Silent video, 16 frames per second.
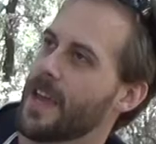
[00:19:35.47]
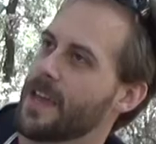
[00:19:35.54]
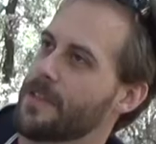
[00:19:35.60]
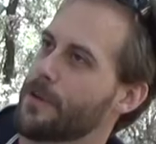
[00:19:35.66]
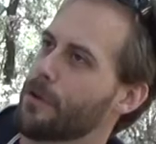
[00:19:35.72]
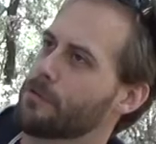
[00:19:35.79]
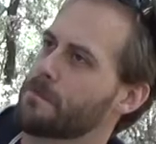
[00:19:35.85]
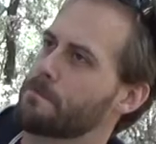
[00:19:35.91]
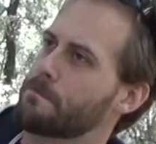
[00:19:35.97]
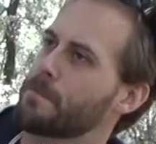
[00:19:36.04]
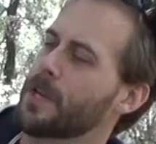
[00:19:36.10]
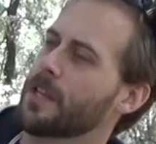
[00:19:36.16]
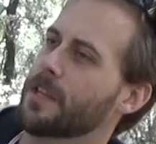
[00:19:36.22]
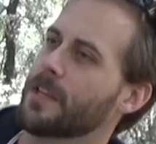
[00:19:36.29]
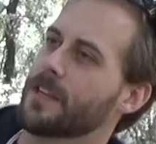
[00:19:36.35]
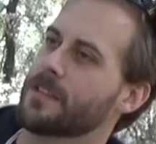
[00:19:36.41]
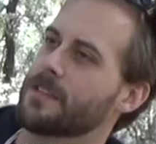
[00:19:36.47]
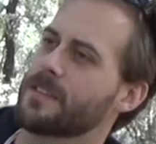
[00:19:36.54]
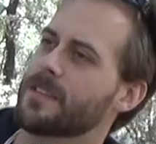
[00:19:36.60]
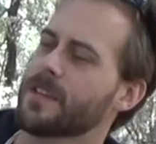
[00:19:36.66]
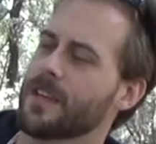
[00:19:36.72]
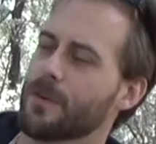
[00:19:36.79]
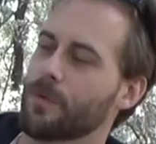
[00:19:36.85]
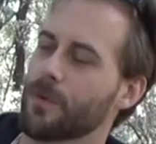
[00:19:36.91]
And those
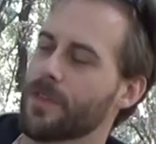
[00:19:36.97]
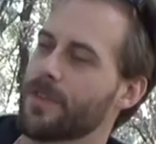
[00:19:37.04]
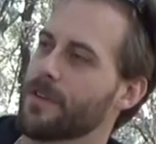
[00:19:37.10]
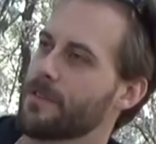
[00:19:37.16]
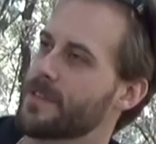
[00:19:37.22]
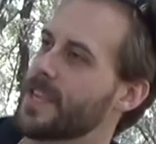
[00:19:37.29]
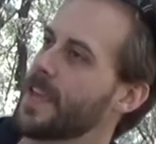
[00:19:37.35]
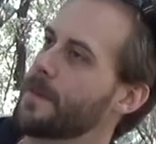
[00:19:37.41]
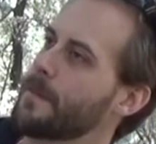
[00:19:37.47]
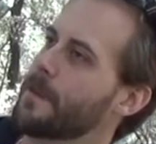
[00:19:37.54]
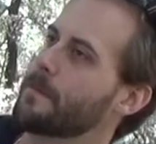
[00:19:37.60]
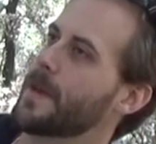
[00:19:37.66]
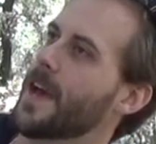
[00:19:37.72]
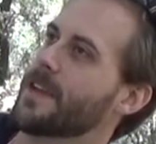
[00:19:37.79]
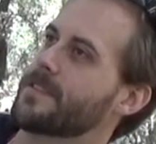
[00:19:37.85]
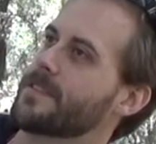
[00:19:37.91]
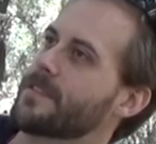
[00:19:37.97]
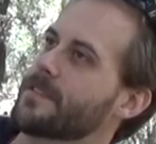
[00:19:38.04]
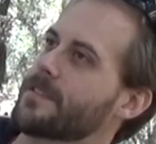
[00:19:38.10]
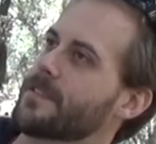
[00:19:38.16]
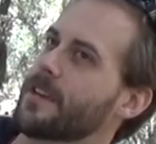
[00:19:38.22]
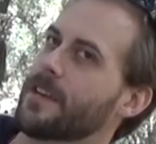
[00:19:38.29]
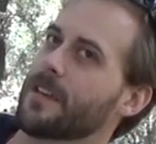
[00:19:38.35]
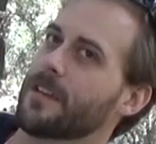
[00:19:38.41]
billions, with their teeming
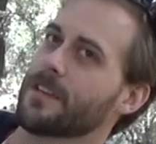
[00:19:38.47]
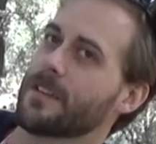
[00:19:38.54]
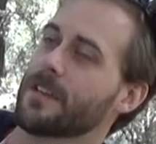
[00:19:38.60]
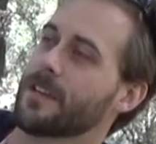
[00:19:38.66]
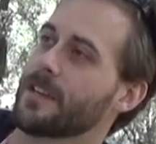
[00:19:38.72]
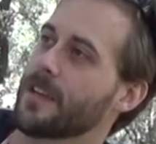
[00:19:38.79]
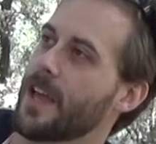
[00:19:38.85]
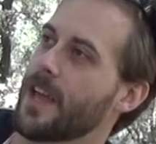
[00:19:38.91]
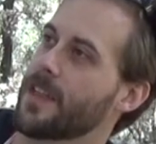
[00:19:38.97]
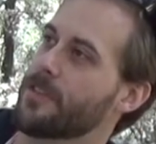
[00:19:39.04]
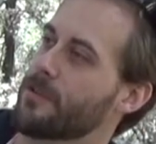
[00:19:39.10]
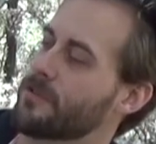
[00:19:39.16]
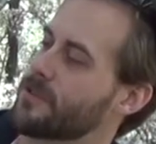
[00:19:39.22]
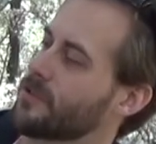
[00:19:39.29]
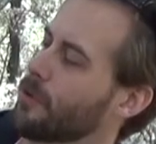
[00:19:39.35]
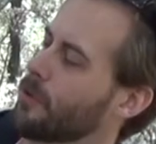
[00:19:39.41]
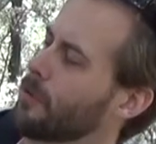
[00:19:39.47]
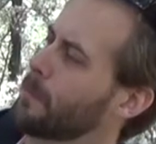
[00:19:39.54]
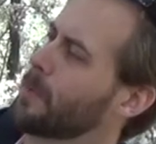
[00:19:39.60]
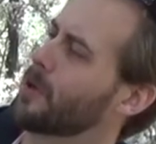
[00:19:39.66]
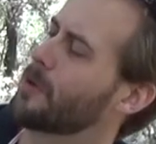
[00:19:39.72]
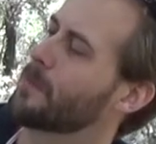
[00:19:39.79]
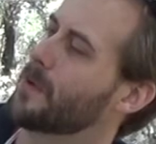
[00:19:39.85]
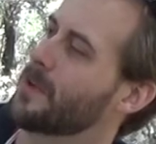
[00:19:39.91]
masses, and their sole
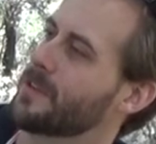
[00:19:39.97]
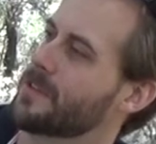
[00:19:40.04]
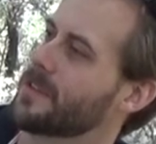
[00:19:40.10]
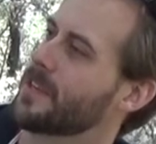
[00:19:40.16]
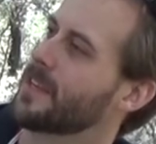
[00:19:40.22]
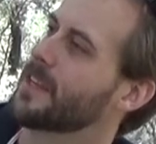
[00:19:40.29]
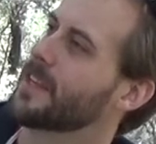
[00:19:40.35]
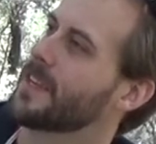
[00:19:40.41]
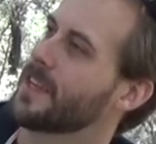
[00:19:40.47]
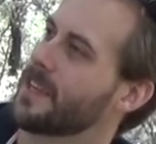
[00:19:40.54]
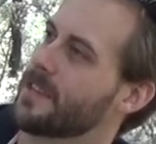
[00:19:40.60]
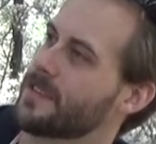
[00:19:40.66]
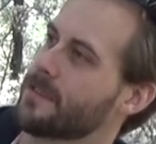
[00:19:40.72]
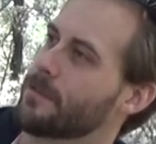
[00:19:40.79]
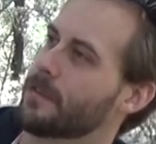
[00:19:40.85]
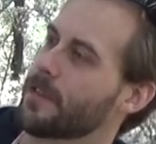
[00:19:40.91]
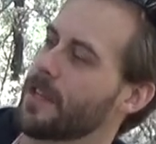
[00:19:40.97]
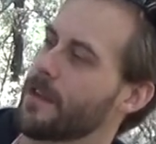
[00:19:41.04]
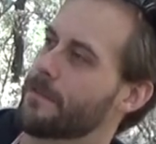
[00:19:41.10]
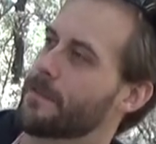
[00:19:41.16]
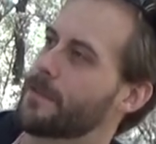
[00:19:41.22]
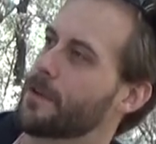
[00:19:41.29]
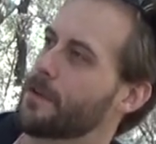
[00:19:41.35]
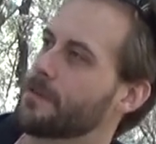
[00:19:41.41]
purpose is to
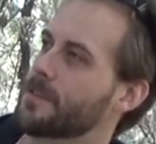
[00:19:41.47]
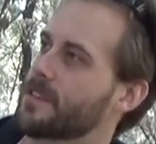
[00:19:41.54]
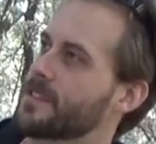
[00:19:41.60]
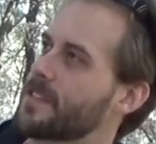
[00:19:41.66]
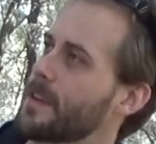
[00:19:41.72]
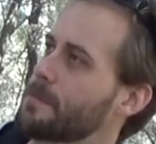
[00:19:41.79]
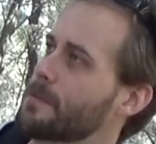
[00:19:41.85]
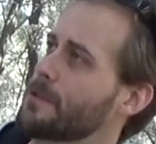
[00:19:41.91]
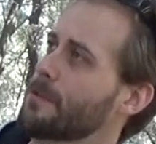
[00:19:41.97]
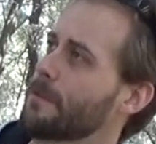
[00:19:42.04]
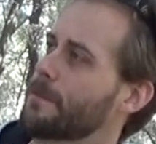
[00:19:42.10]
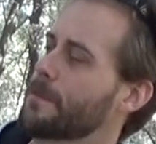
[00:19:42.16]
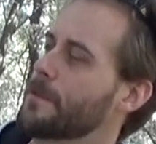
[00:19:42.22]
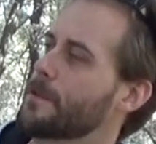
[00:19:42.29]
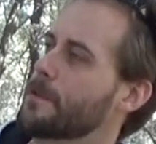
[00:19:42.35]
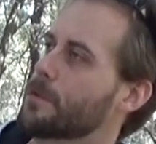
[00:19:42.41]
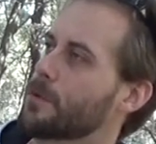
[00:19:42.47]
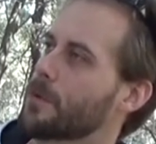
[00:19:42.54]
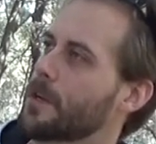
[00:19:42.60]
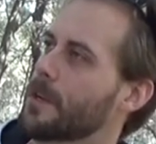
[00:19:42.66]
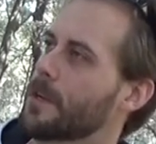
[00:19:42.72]
lift those exceptional few